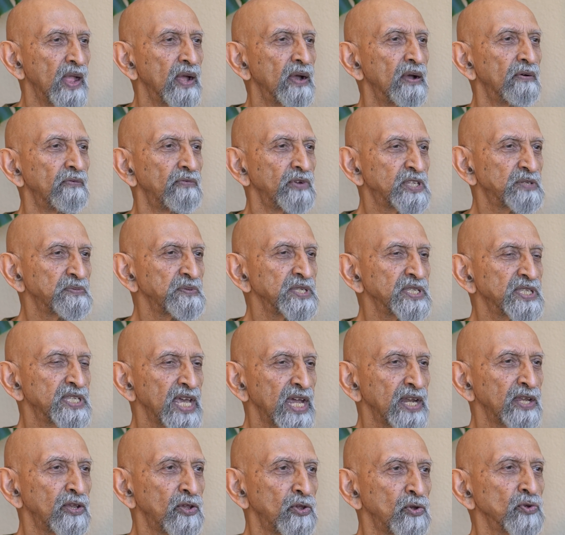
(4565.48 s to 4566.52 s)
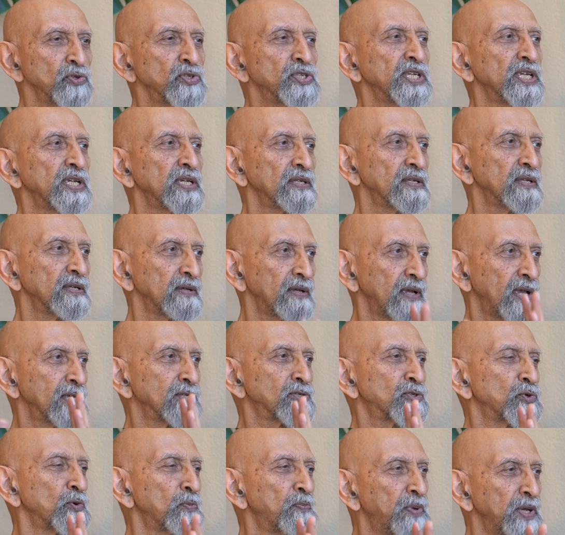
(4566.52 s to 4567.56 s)
Which means they're using a
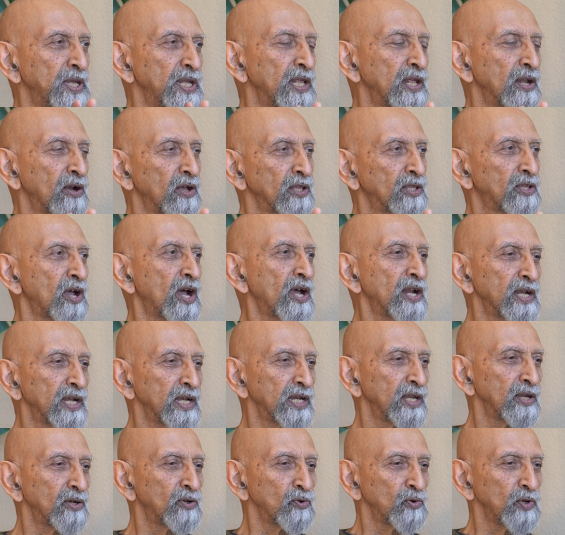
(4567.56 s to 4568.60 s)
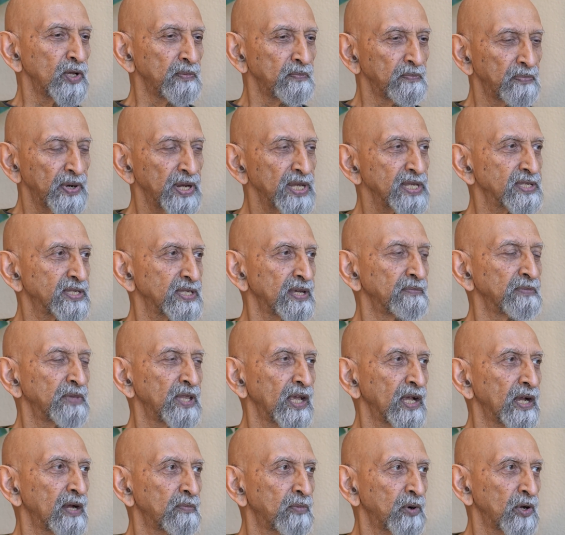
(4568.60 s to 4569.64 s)
superior authority to impress
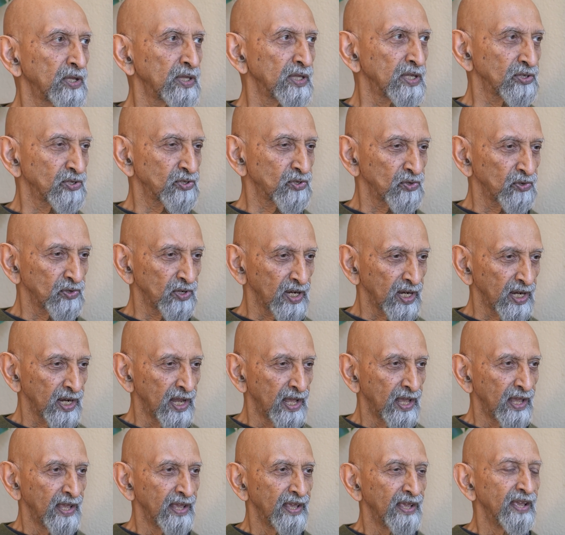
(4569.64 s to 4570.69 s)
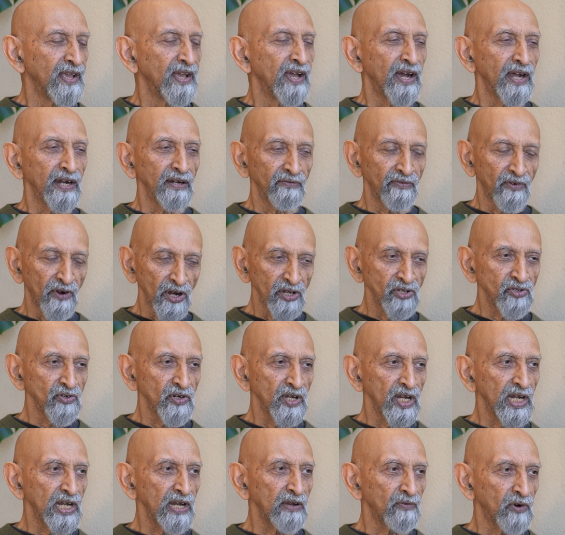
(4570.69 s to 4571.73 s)
something upon the student.
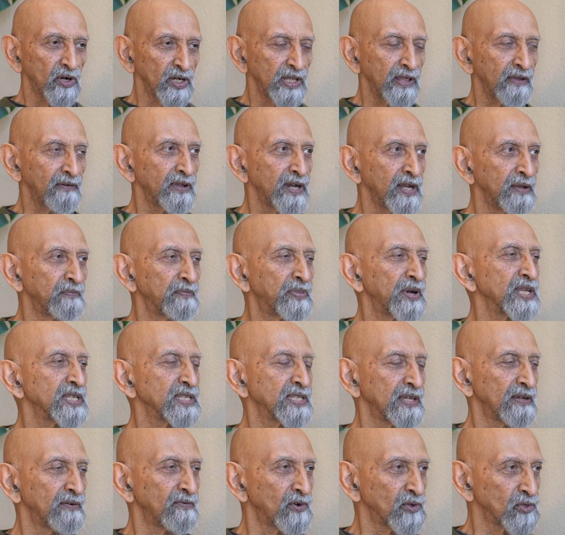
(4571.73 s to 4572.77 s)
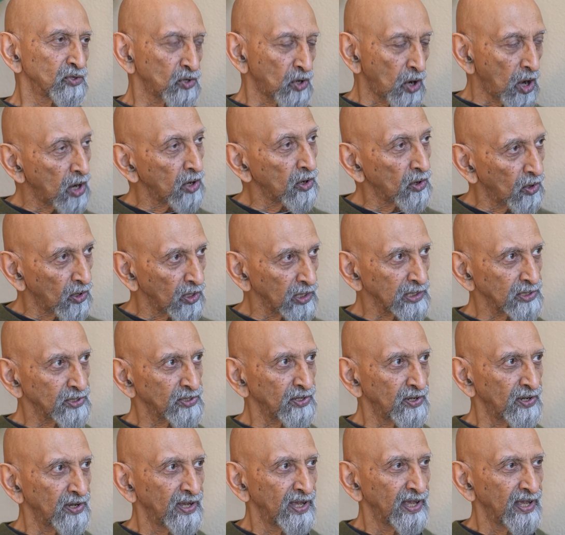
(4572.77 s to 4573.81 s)
Unfortunately, what they were impressing was wrong also.